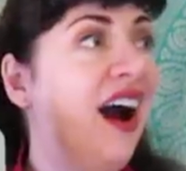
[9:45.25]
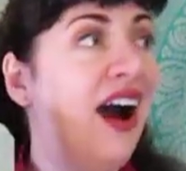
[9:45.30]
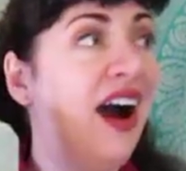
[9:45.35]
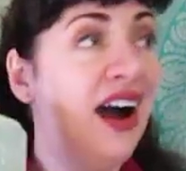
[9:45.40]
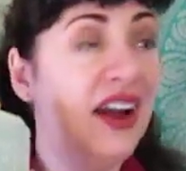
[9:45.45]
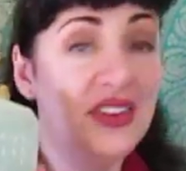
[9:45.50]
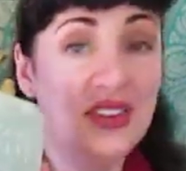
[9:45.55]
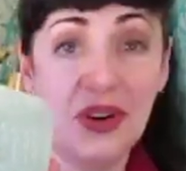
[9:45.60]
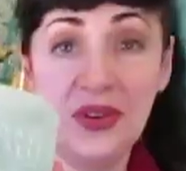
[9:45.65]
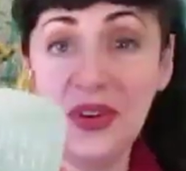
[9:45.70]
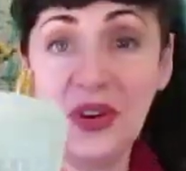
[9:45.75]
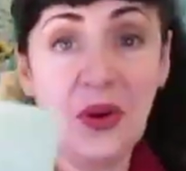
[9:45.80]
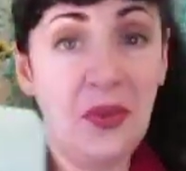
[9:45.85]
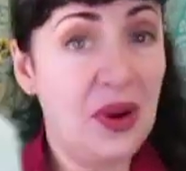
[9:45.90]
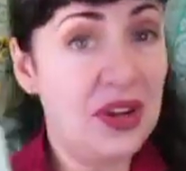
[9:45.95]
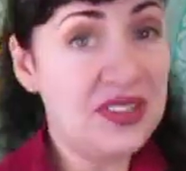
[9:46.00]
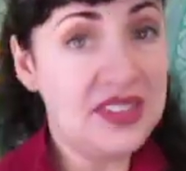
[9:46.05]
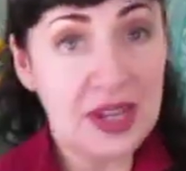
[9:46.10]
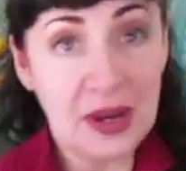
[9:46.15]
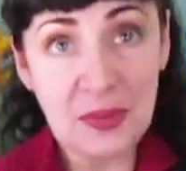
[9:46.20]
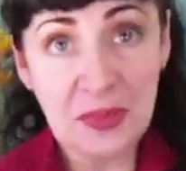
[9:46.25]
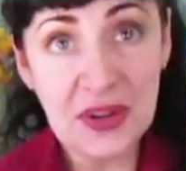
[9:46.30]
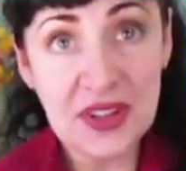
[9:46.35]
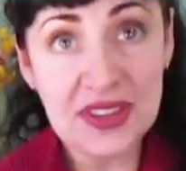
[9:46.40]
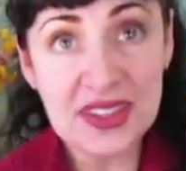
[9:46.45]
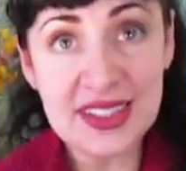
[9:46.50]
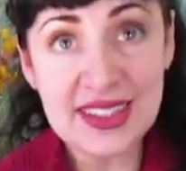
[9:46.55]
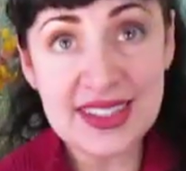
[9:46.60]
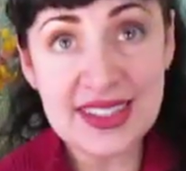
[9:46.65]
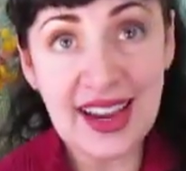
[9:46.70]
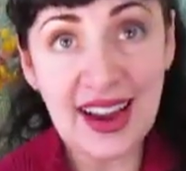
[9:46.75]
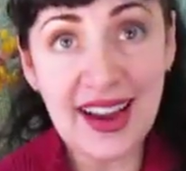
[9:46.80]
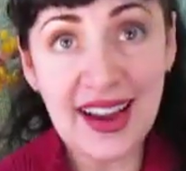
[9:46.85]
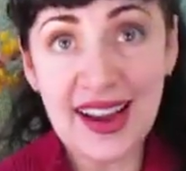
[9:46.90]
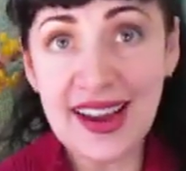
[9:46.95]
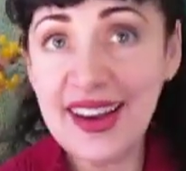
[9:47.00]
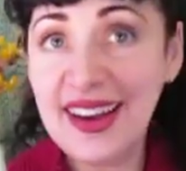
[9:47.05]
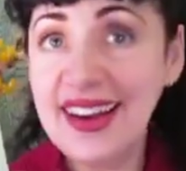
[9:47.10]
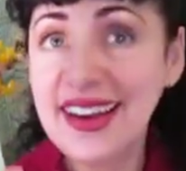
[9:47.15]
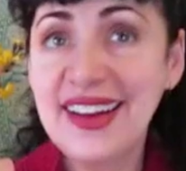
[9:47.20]
I don't know what's up with this
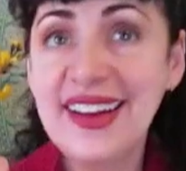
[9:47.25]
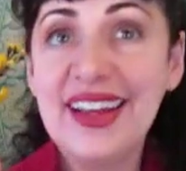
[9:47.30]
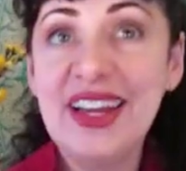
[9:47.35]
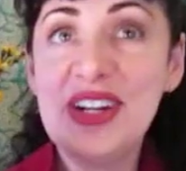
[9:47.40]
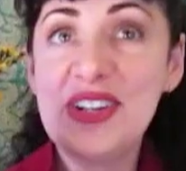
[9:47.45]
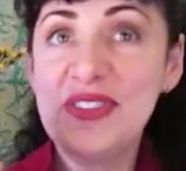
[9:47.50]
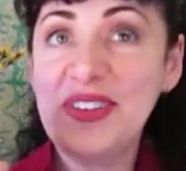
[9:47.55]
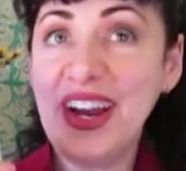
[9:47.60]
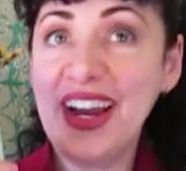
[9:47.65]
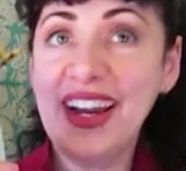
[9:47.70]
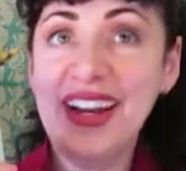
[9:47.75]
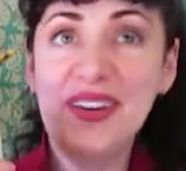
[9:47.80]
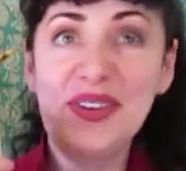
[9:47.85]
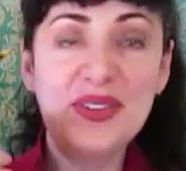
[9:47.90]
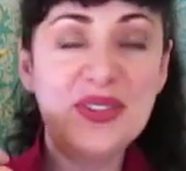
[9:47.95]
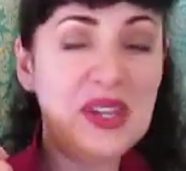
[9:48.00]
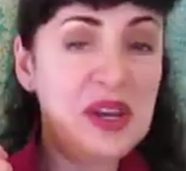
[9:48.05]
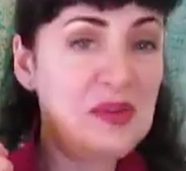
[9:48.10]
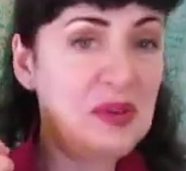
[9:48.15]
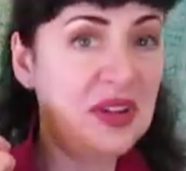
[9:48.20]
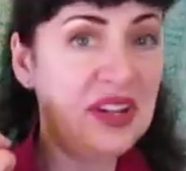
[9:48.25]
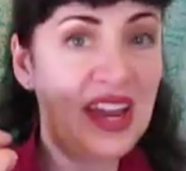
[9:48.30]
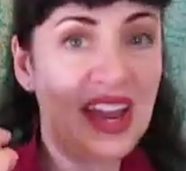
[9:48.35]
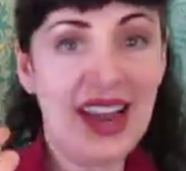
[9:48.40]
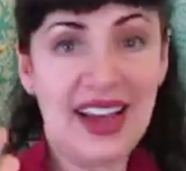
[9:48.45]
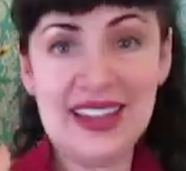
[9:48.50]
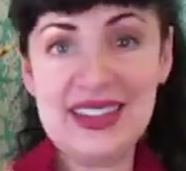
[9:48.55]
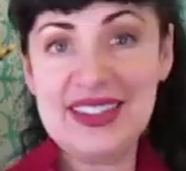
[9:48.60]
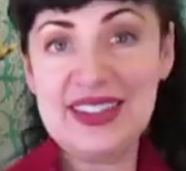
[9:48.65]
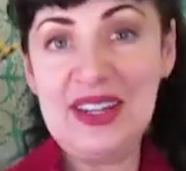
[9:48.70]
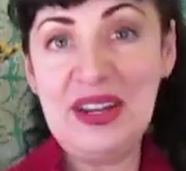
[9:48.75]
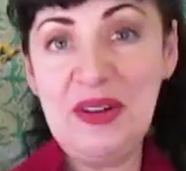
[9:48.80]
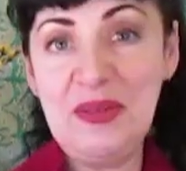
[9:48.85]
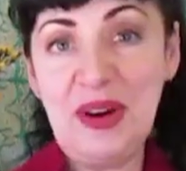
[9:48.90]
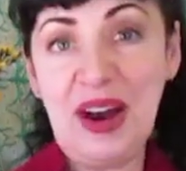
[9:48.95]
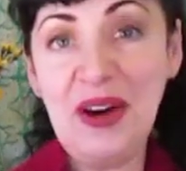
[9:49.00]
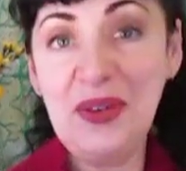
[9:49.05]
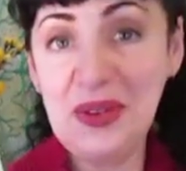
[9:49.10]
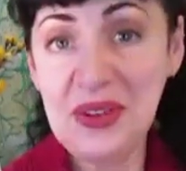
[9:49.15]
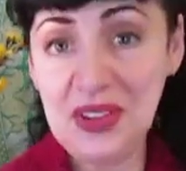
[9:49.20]
guy. If I was able to ask him,
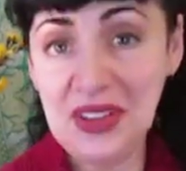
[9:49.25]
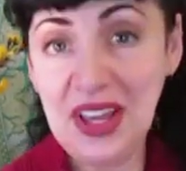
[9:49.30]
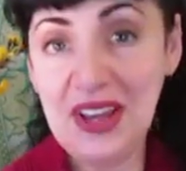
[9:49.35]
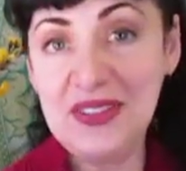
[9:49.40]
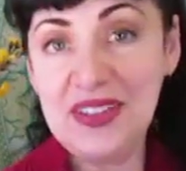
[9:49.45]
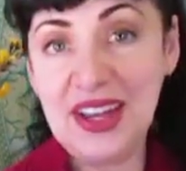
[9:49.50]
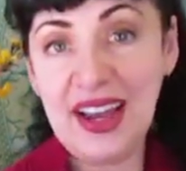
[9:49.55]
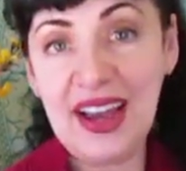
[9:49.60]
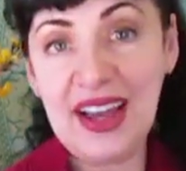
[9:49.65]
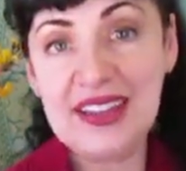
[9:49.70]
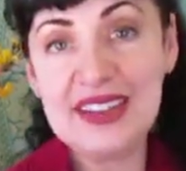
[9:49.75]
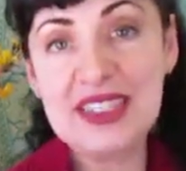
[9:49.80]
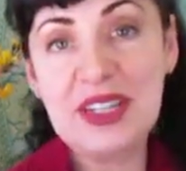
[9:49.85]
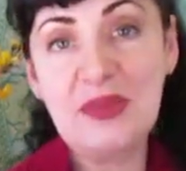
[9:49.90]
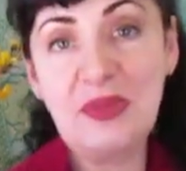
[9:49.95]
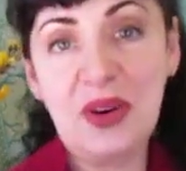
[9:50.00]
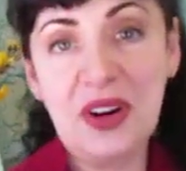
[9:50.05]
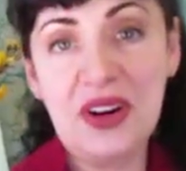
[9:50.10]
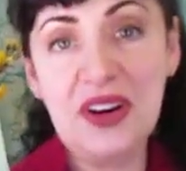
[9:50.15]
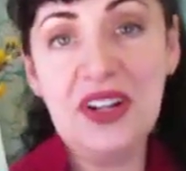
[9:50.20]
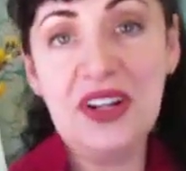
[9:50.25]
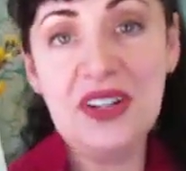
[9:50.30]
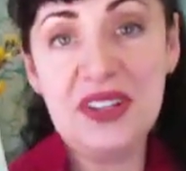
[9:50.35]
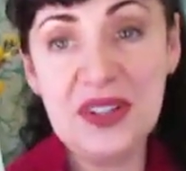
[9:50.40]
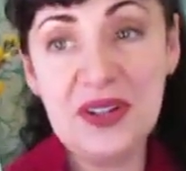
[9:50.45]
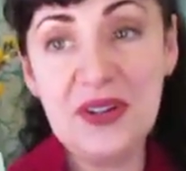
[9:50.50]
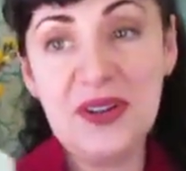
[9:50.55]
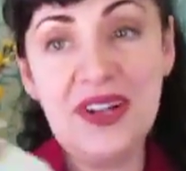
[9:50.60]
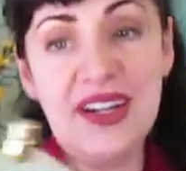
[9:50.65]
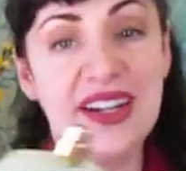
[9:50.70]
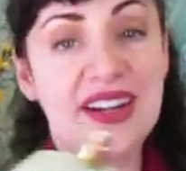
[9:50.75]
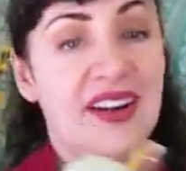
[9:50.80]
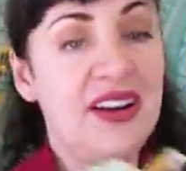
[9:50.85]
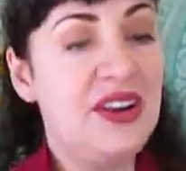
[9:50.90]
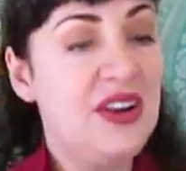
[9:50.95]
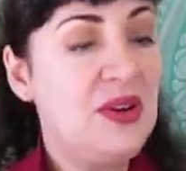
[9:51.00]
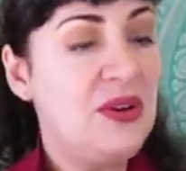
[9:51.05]
I would love to ask him, what are you doing?